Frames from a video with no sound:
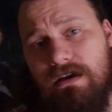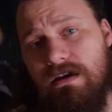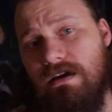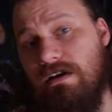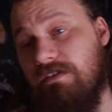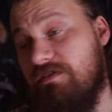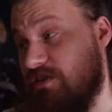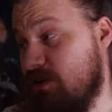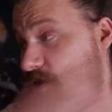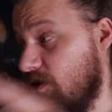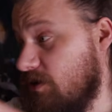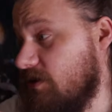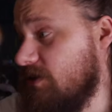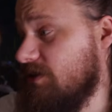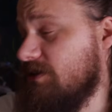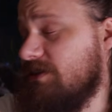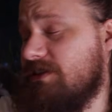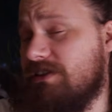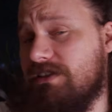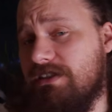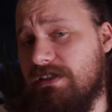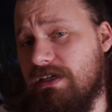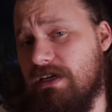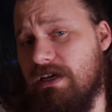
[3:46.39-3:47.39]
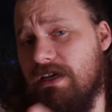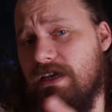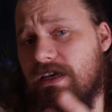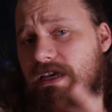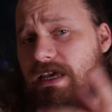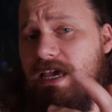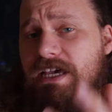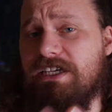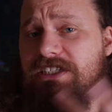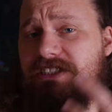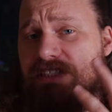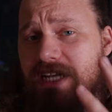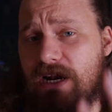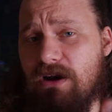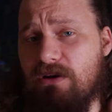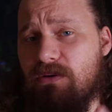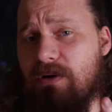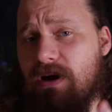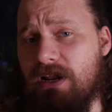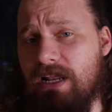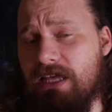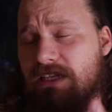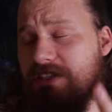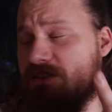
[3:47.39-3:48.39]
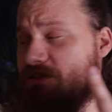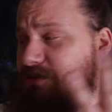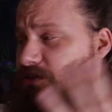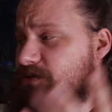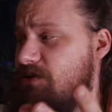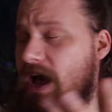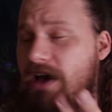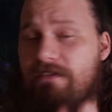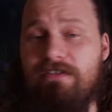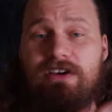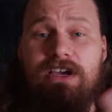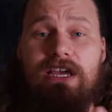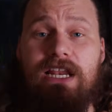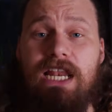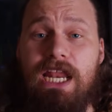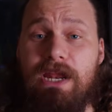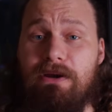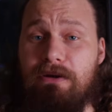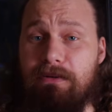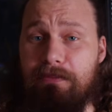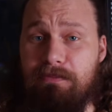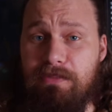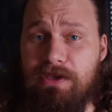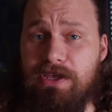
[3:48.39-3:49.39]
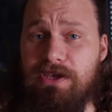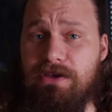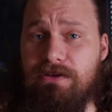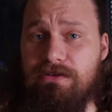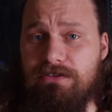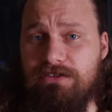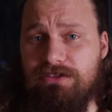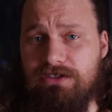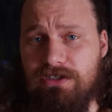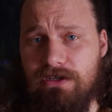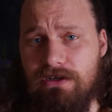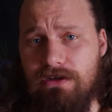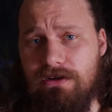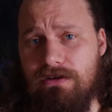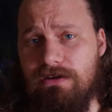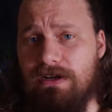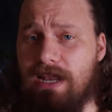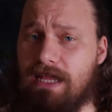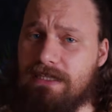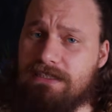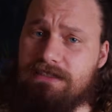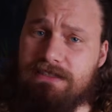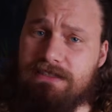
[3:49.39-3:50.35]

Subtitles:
Of course, Asian Arowanas do have a clear appeal, so let's